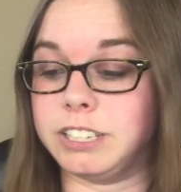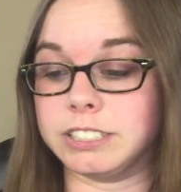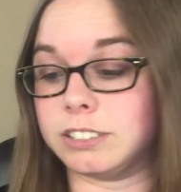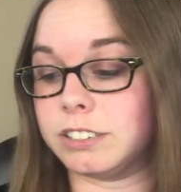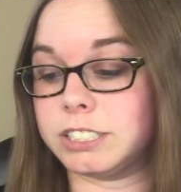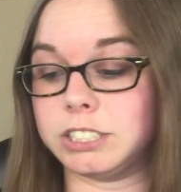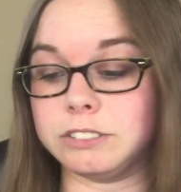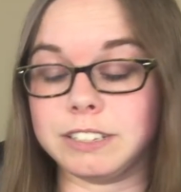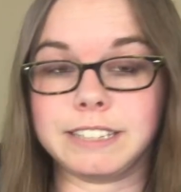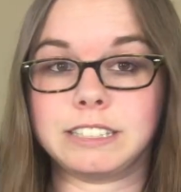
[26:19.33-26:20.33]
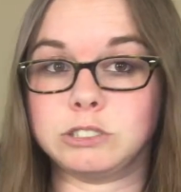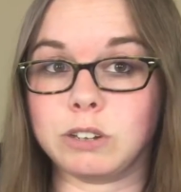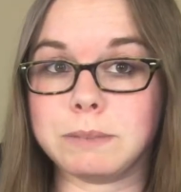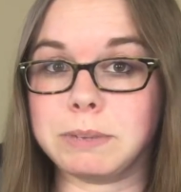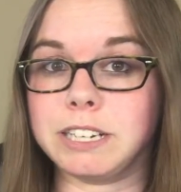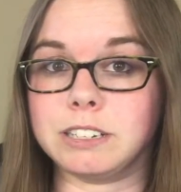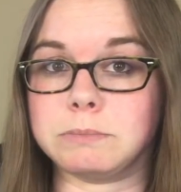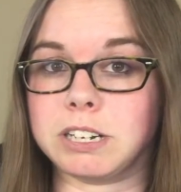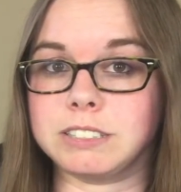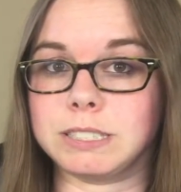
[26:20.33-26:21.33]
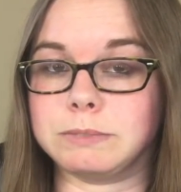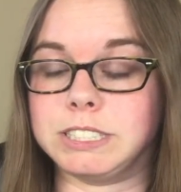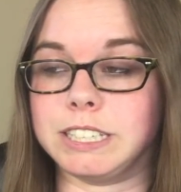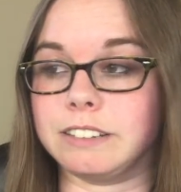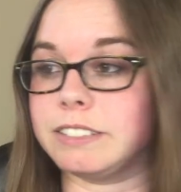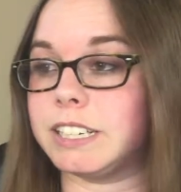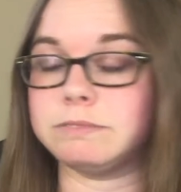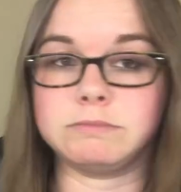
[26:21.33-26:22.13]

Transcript: as long as you click the join button, you're a part of someone's downline,